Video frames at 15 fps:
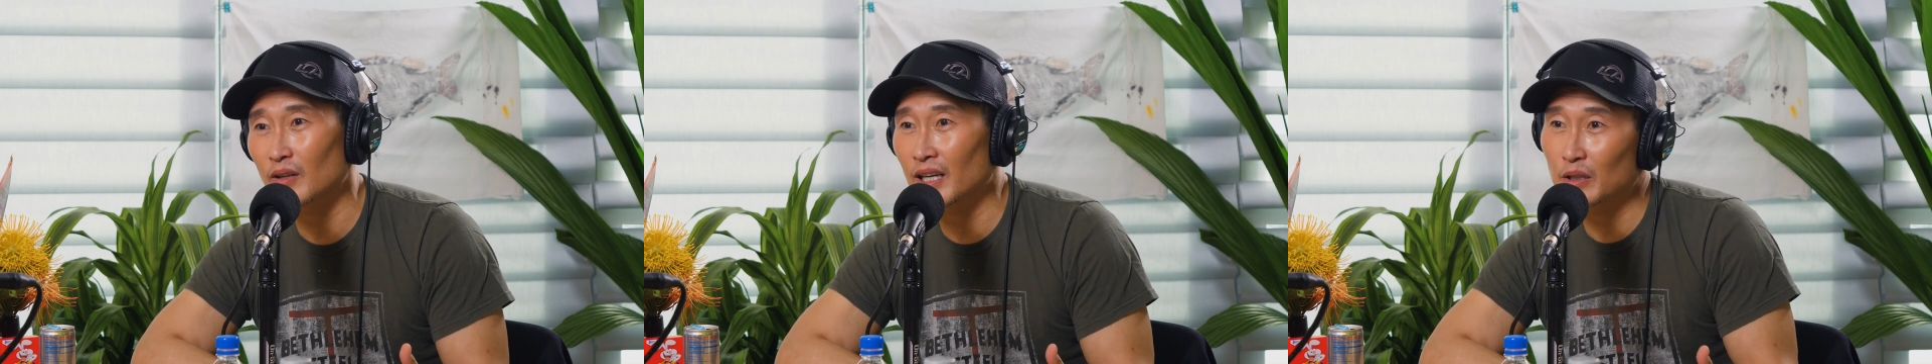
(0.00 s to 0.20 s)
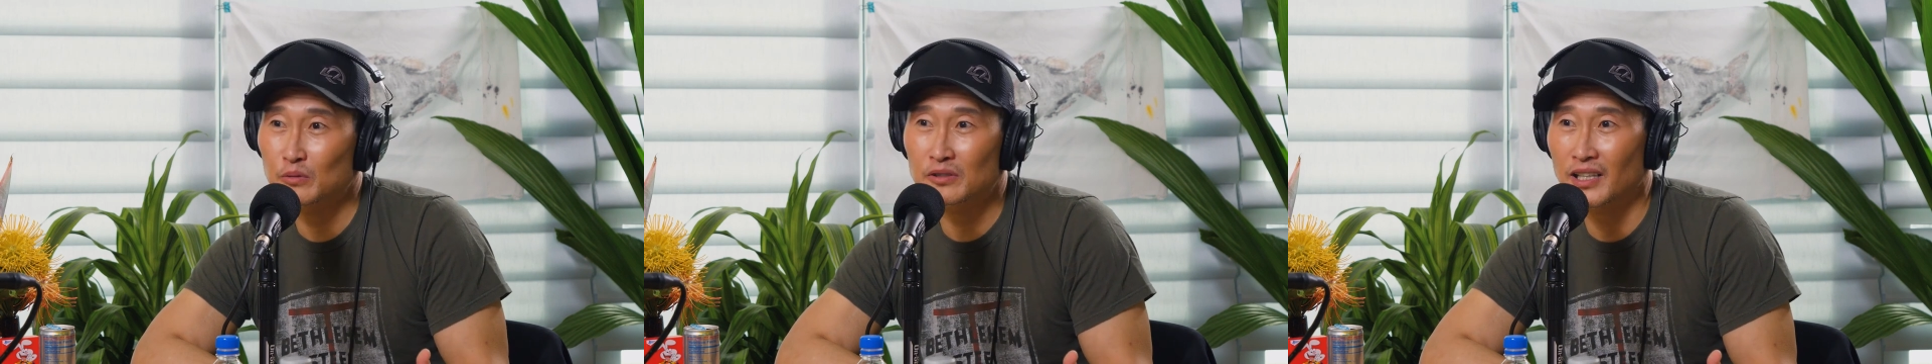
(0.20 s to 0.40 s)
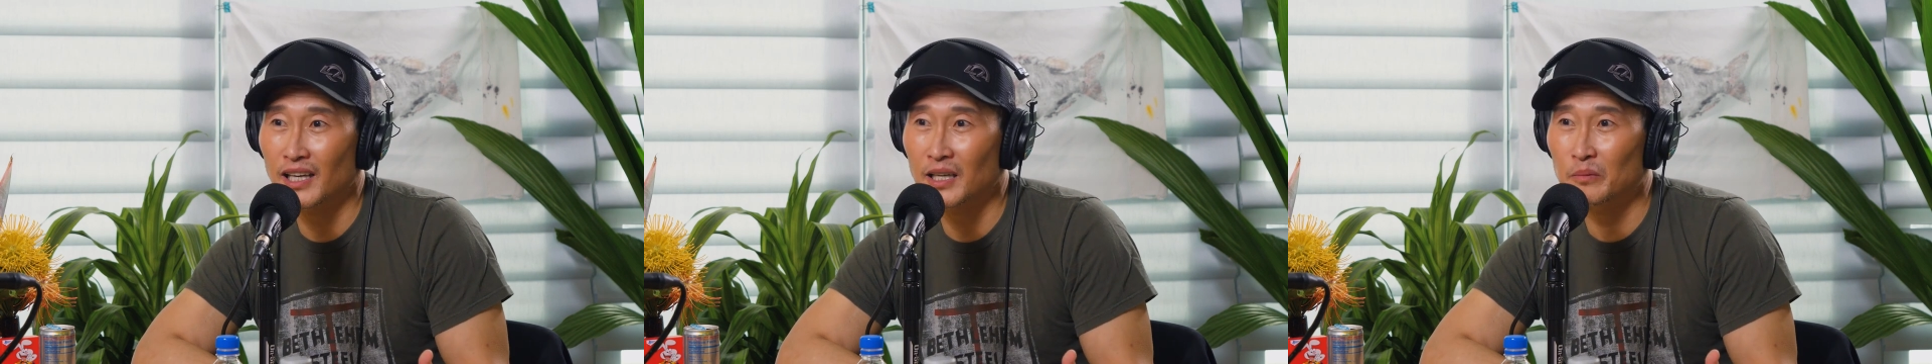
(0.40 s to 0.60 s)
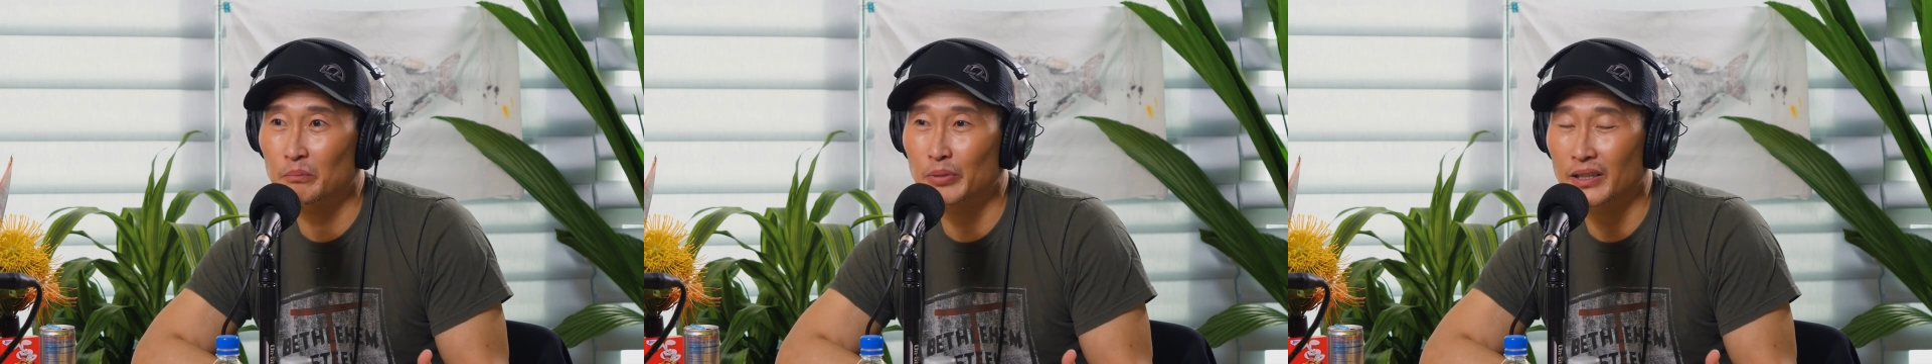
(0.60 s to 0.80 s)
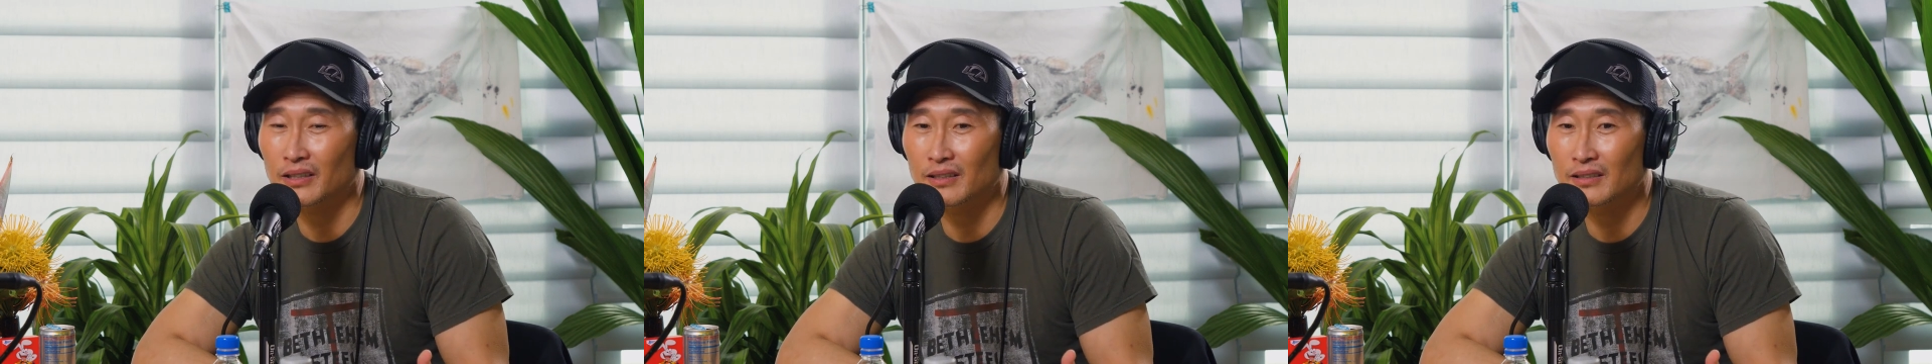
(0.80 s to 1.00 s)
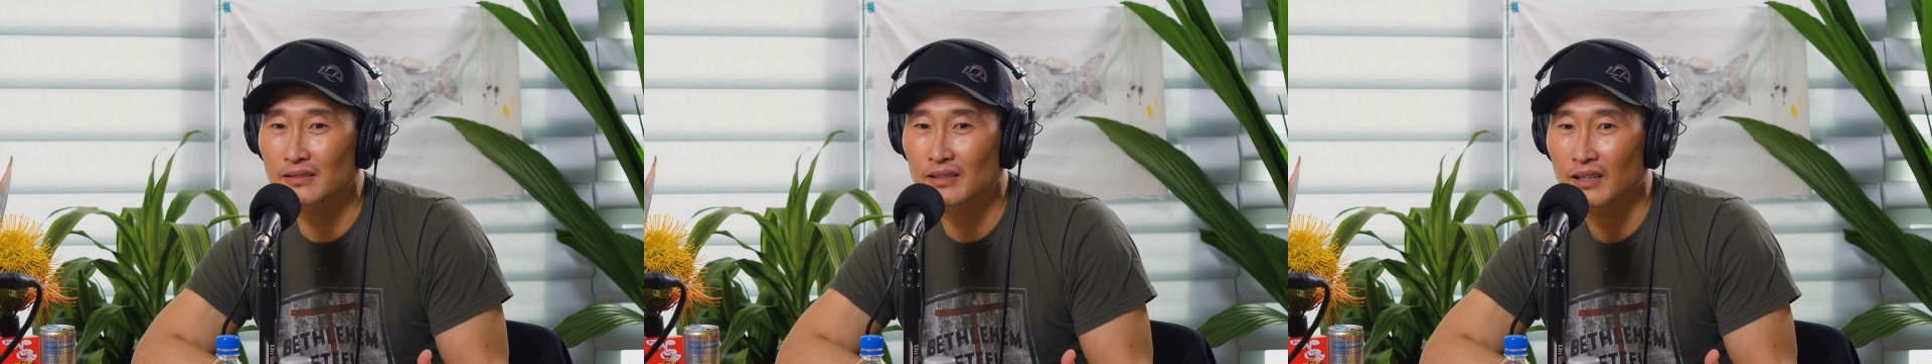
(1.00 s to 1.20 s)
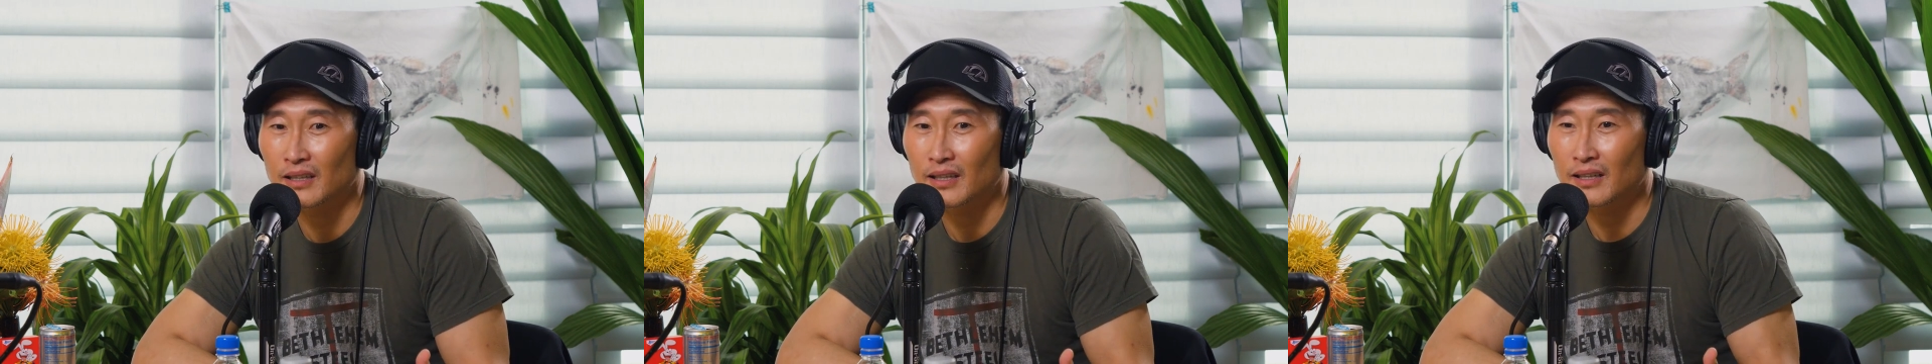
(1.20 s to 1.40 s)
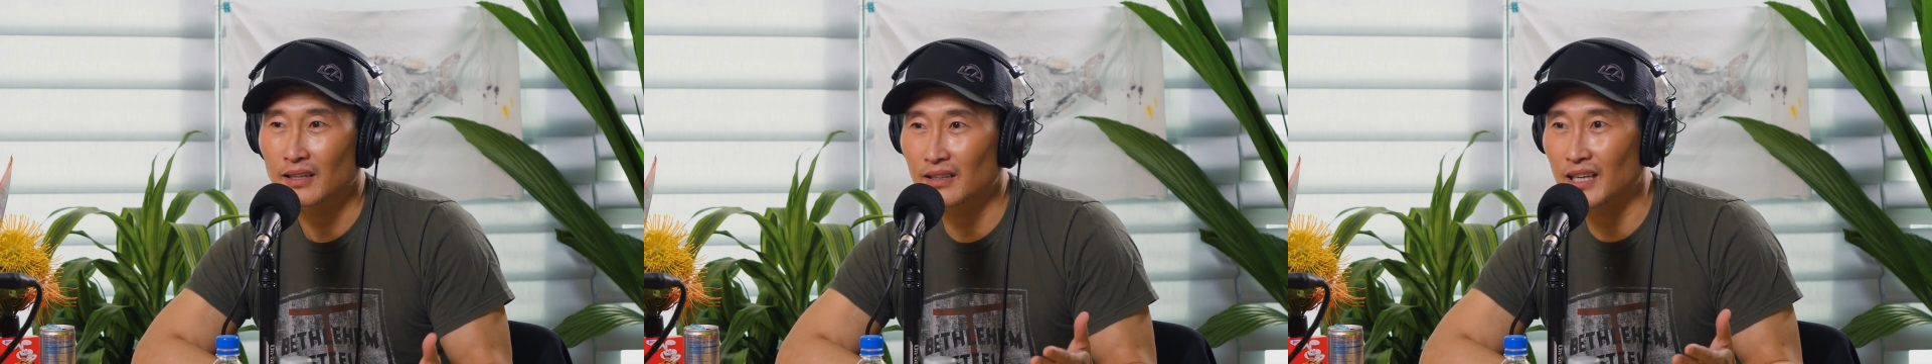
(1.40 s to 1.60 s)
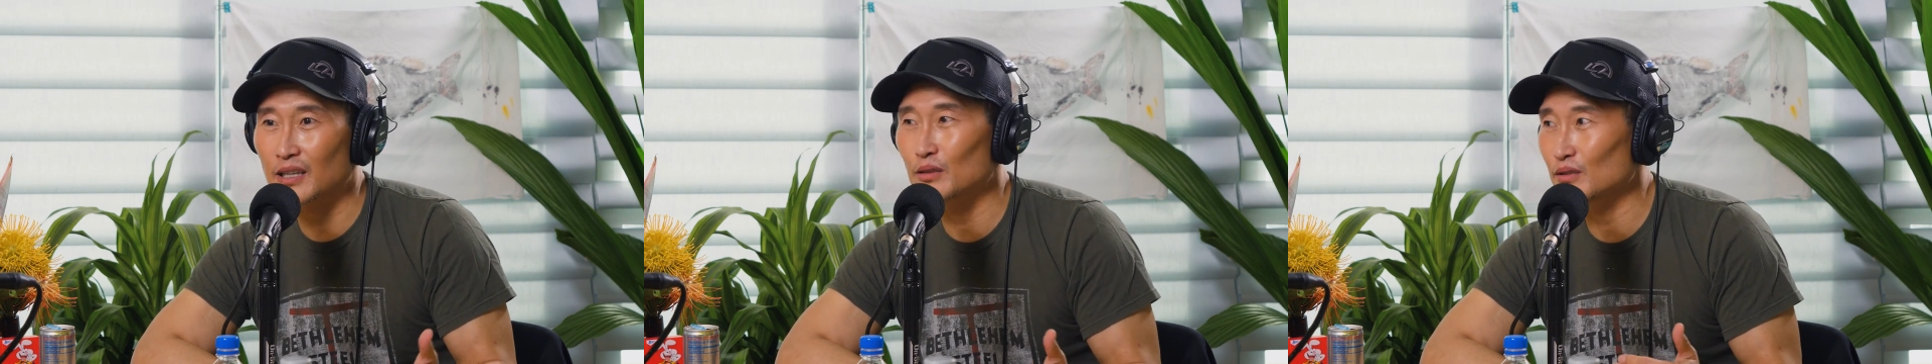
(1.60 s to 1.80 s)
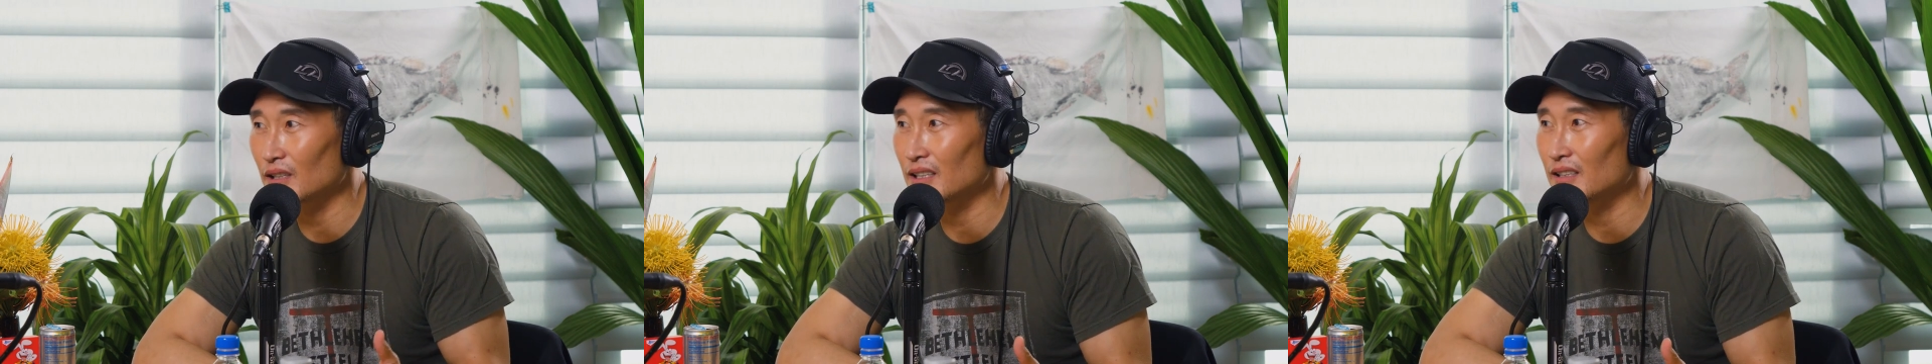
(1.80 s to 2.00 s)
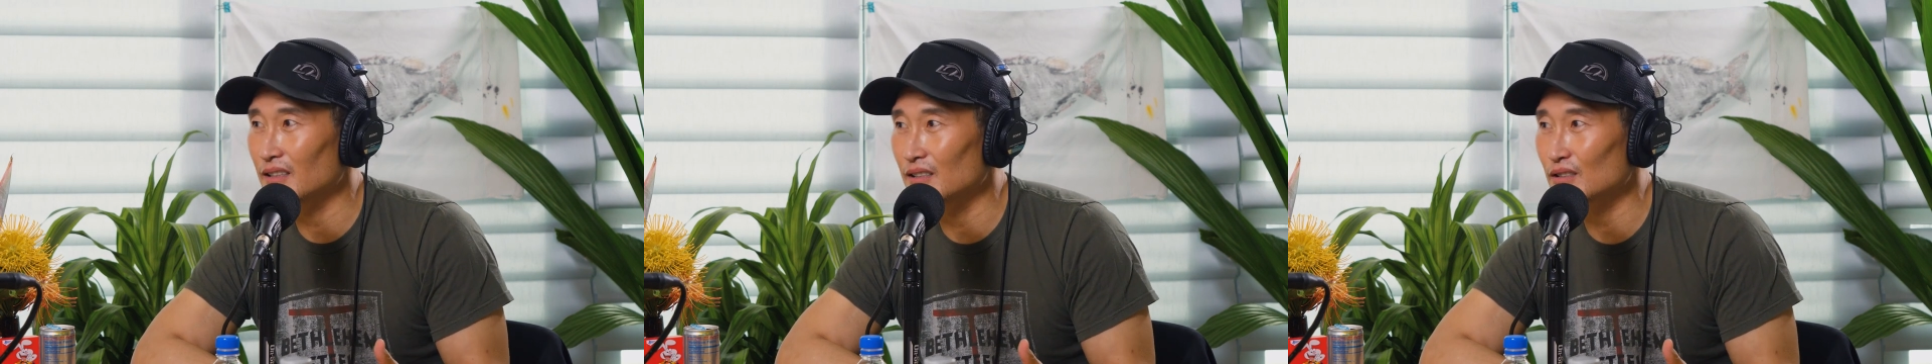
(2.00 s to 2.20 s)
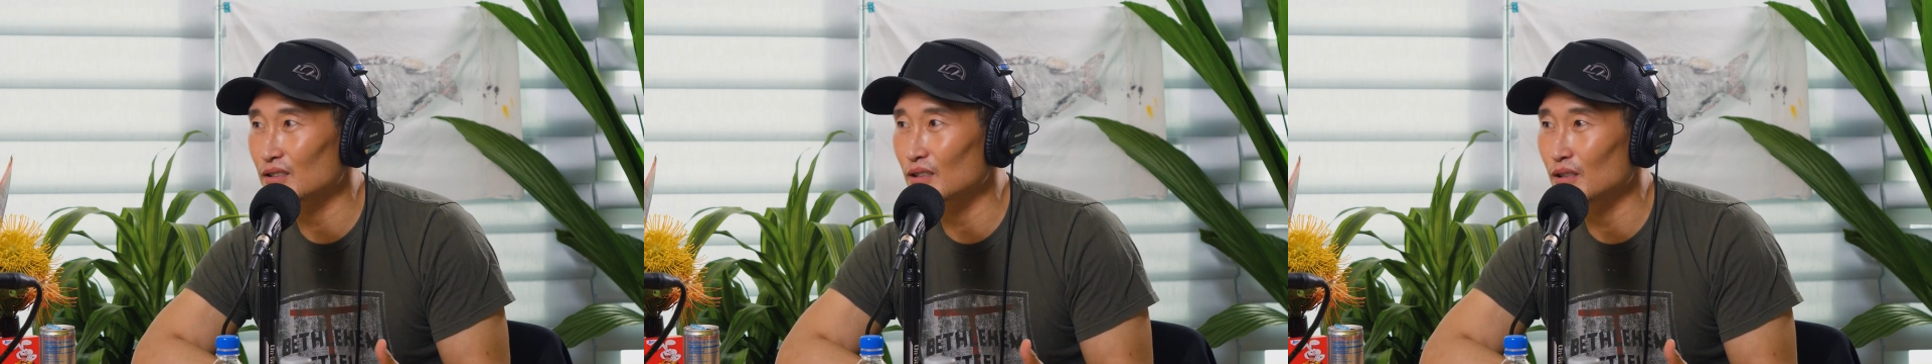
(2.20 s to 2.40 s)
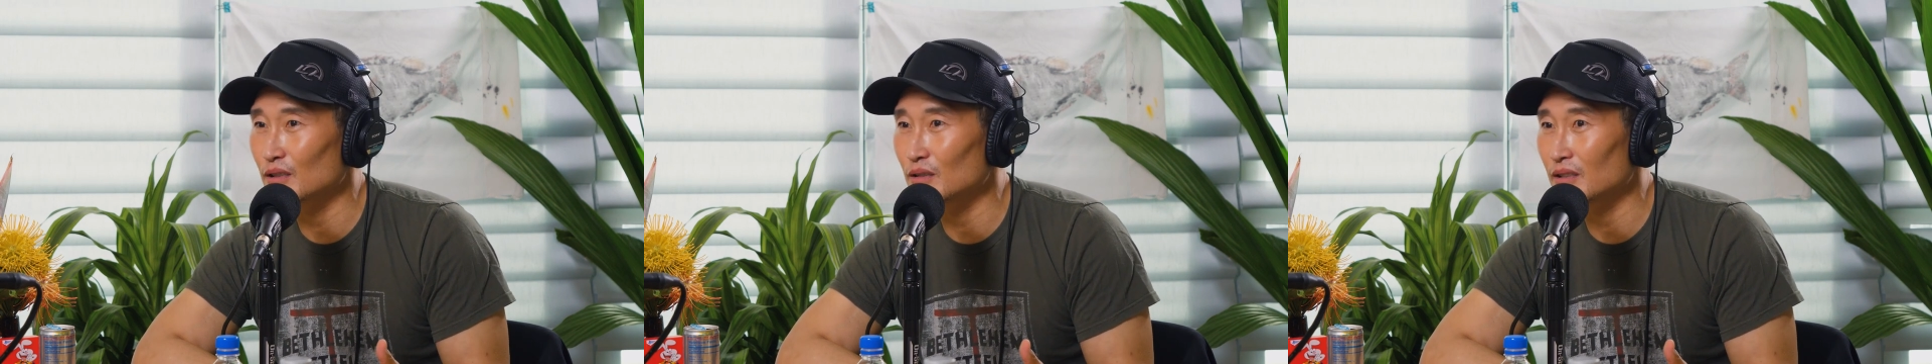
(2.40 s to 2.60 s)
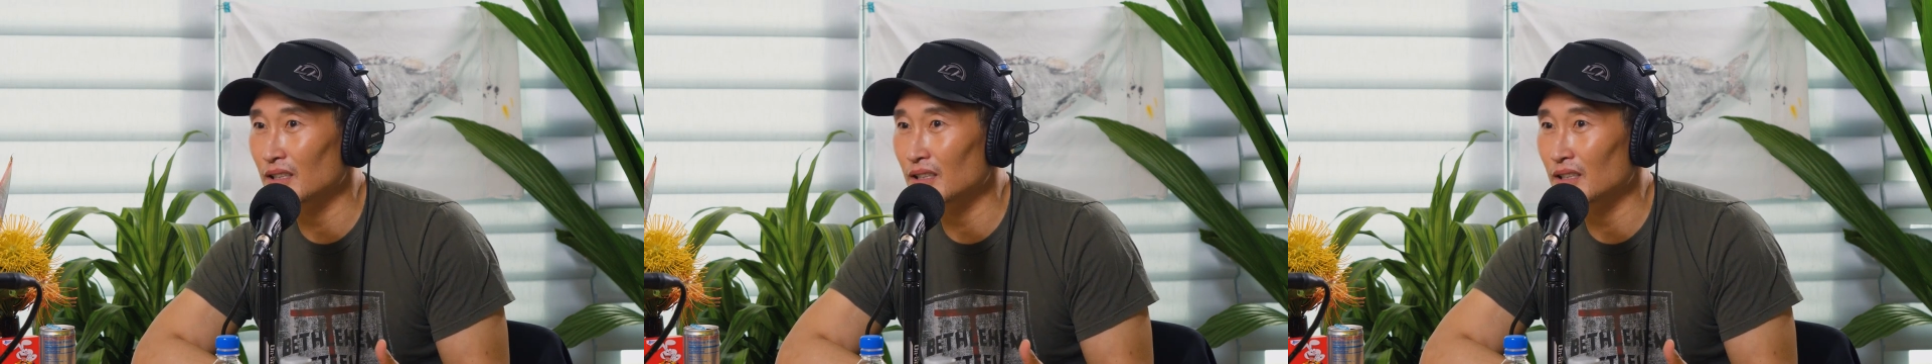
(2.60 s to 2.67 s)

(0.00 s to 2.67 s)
I was game because they created the show,